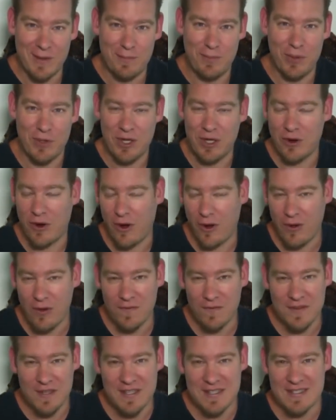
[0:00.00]
Putting all
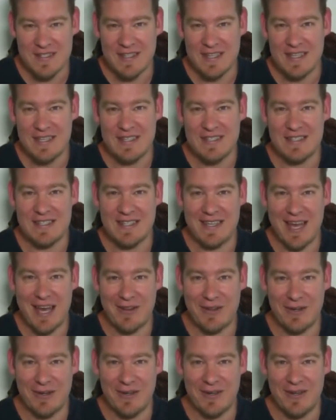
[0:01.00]
these things
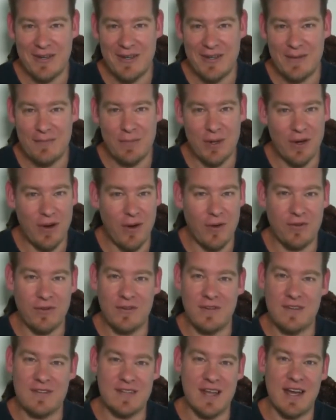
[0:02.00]
together, but also
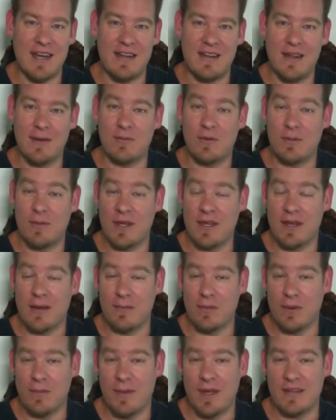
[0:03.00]
designing them to be
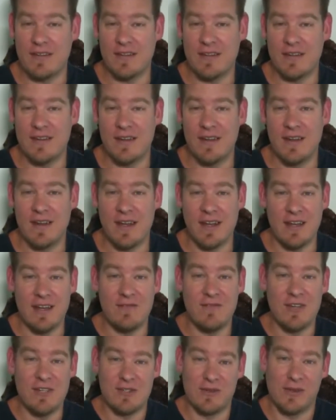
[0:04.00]
implemented
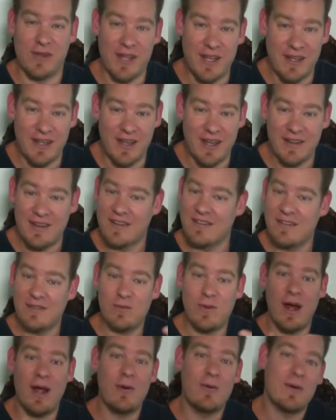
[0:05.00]
individually. And this is
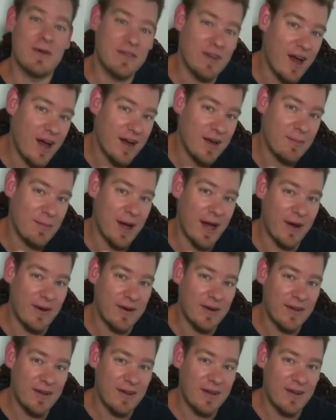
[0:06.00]
why when we talk about
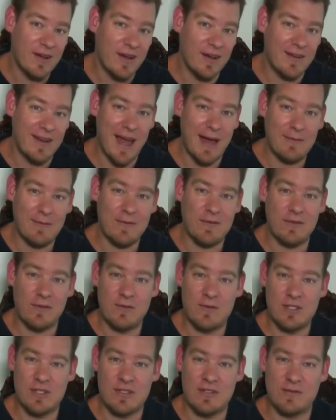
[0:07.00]
adaptive
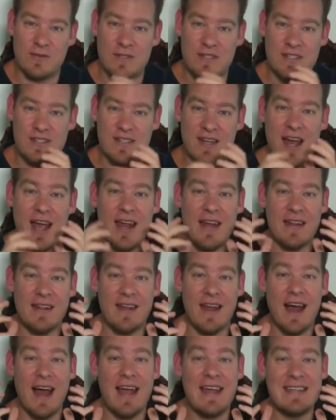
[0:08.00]
solutions for society,
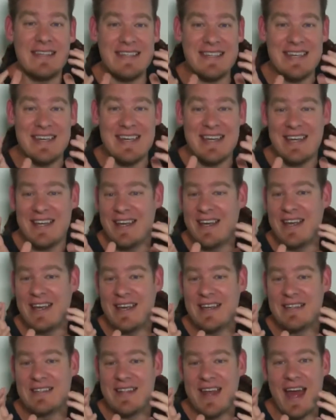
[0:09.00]
the idea
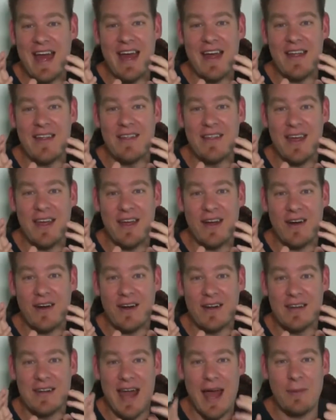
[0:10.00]
is that they are
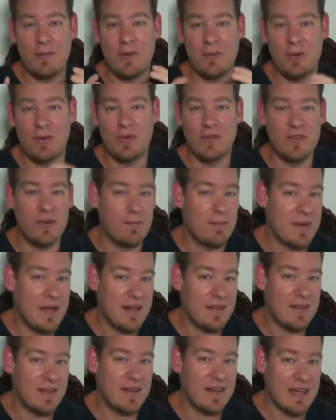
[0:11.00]
adaptable to
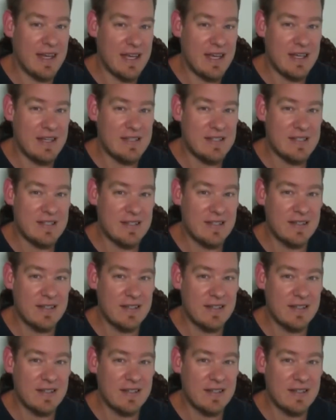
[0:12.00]
meet the needs